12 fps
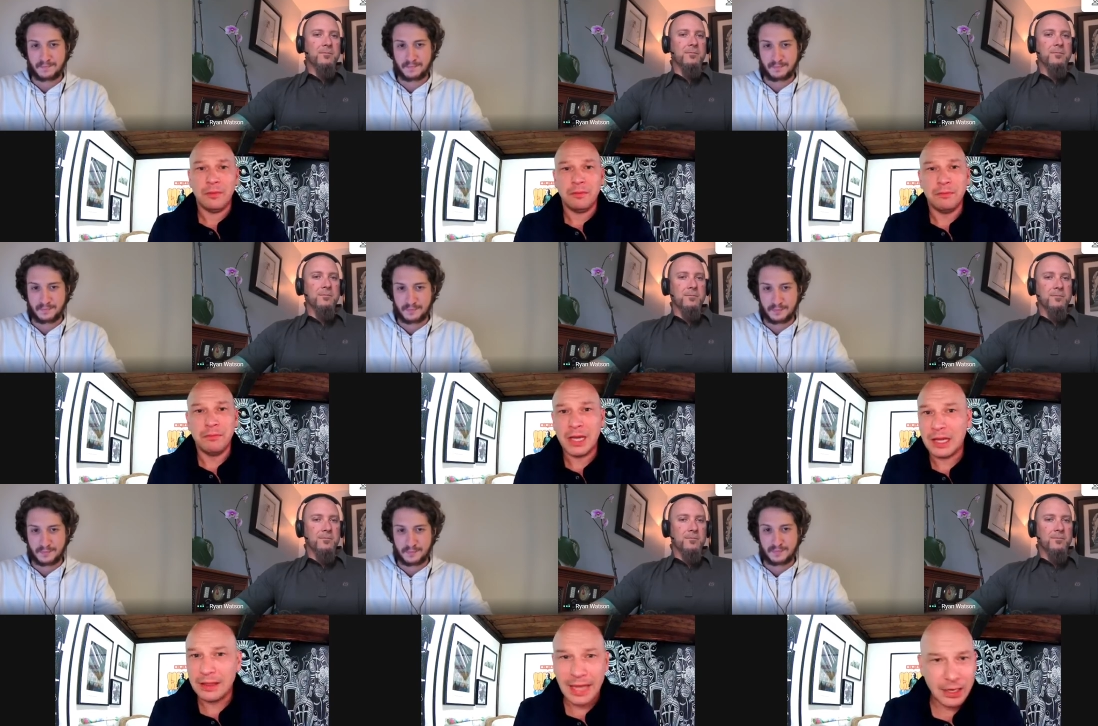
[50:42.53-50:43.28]

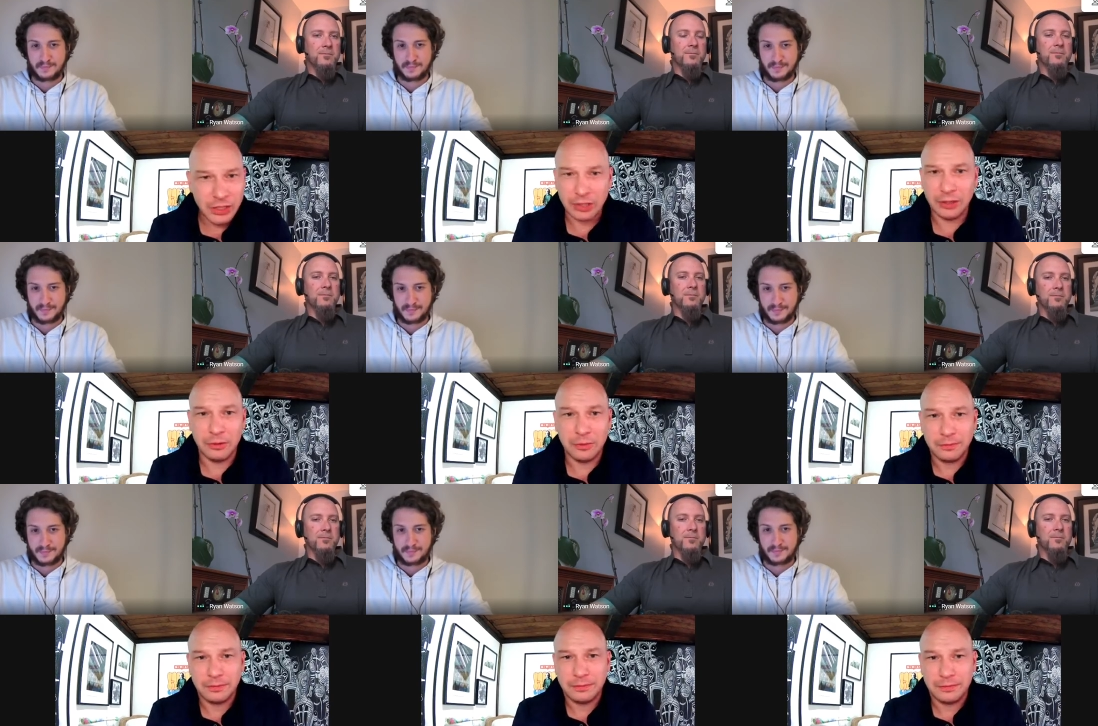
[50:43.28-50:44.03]
Speaker 1: Michelangelo.
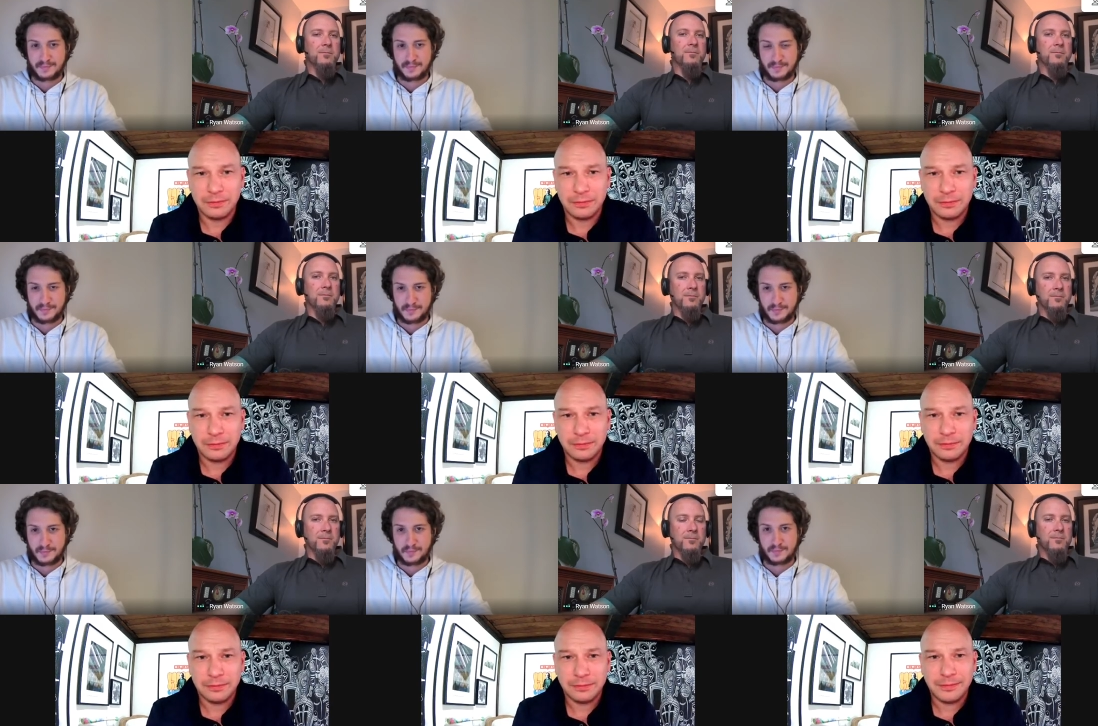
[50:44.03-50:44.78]

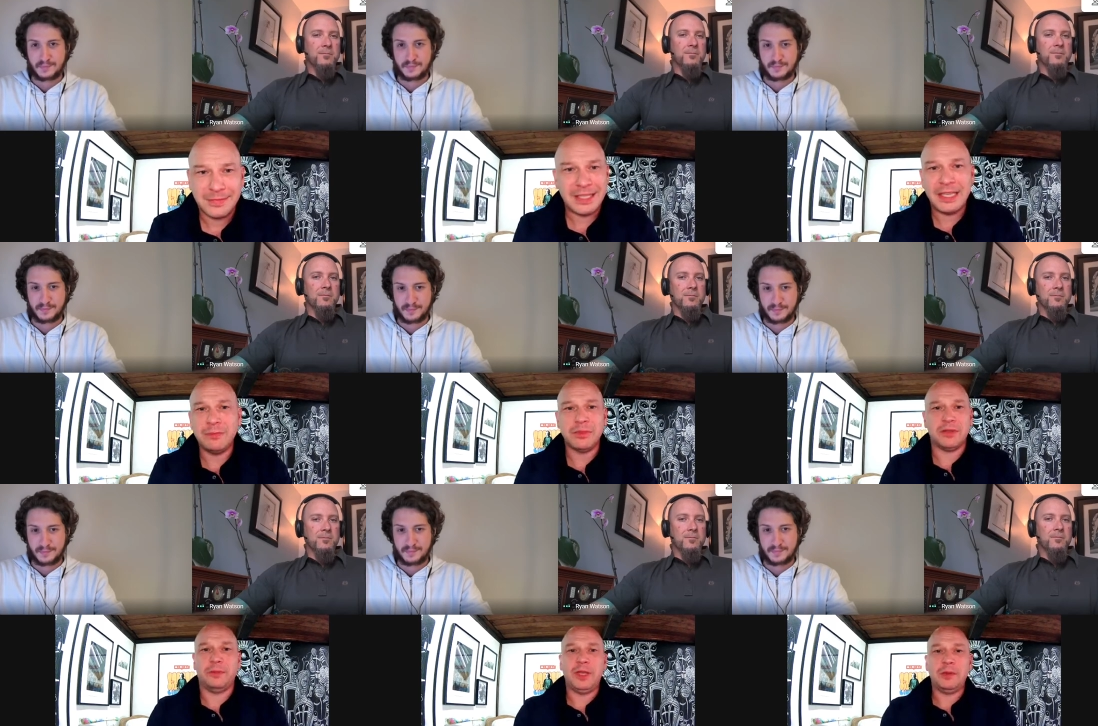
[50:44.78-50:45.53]
Teams of
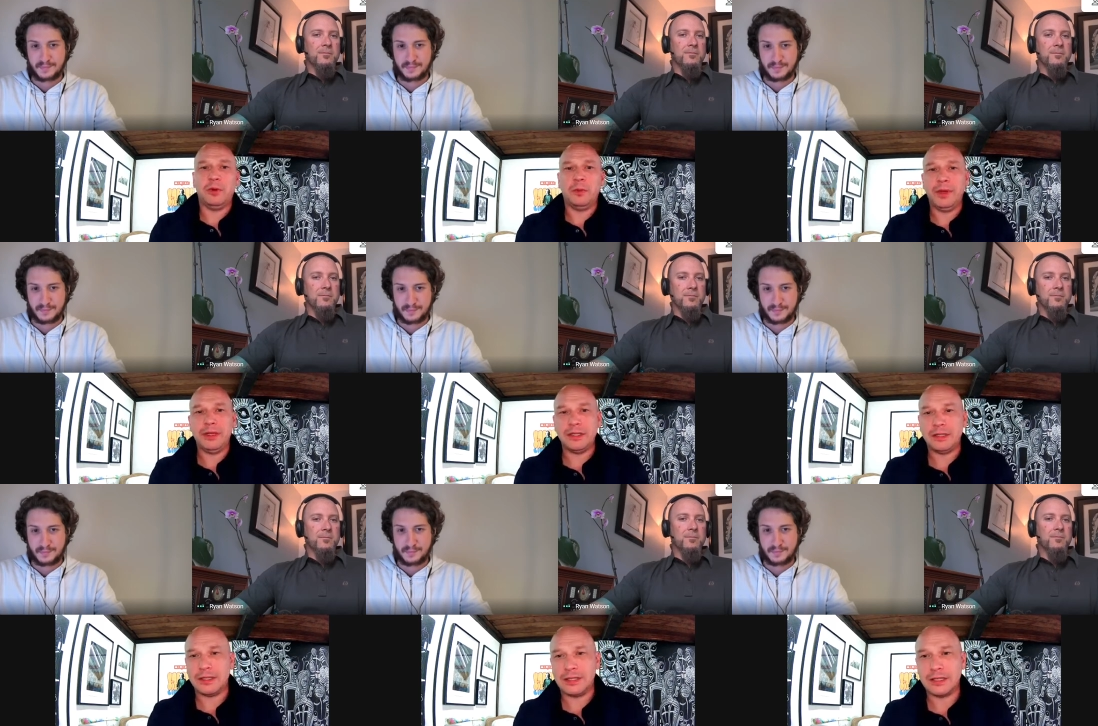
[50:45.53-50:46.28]
people painting
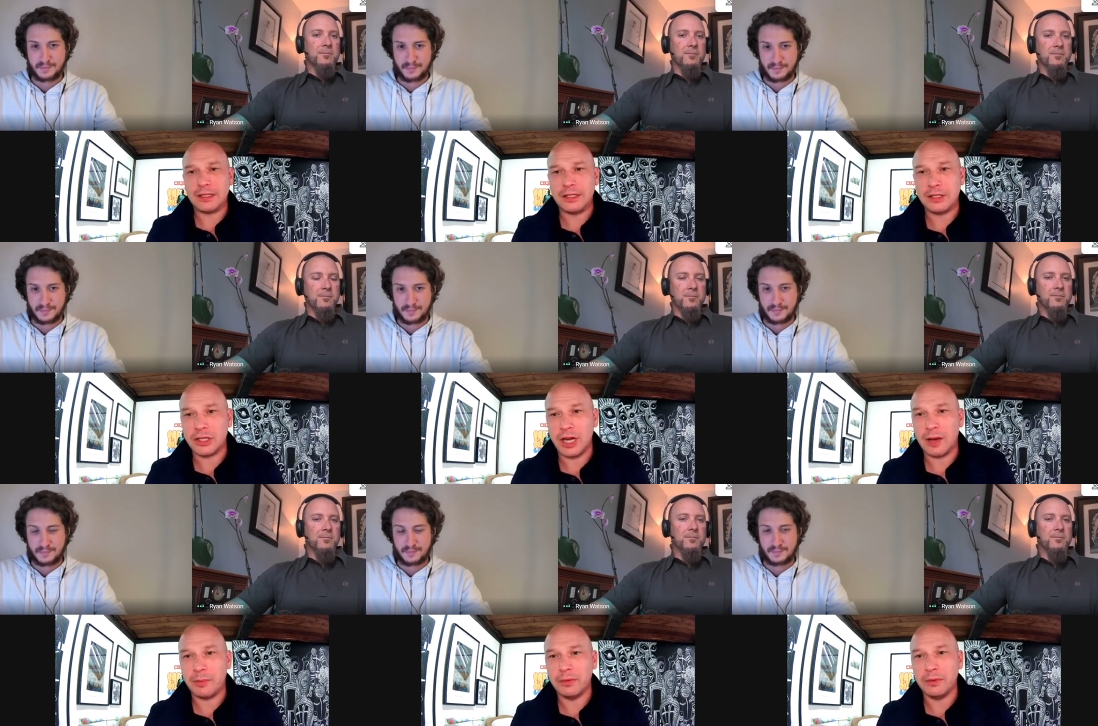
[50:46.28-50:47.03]
the Sistine
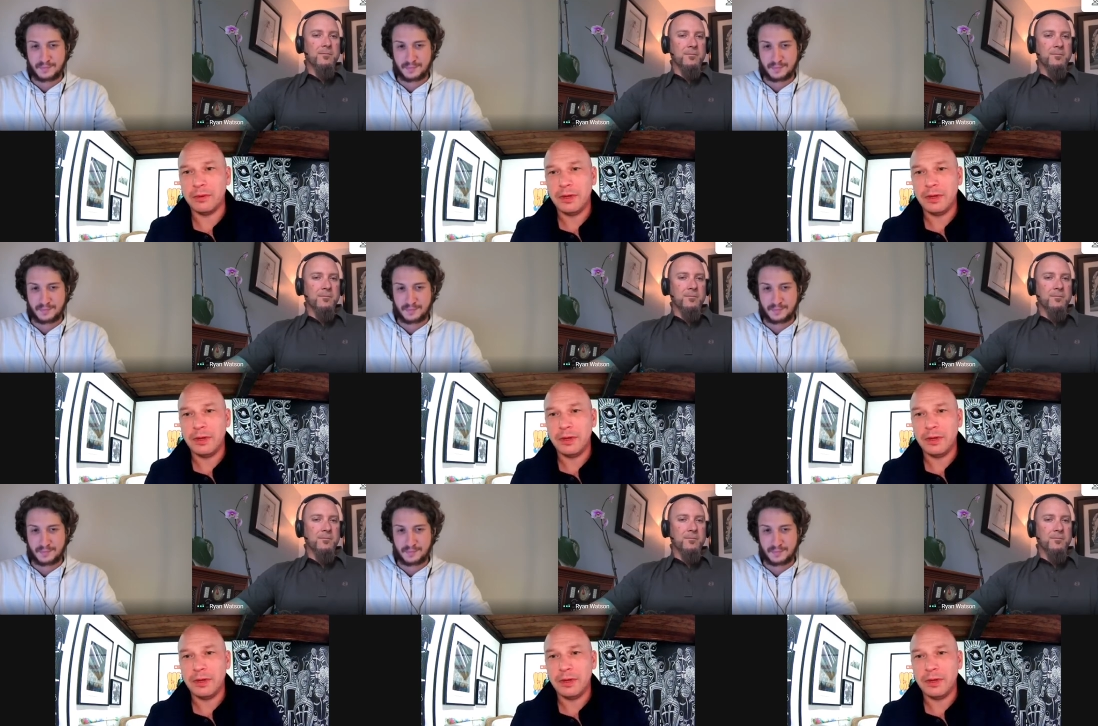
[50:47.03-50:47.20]
Chapel.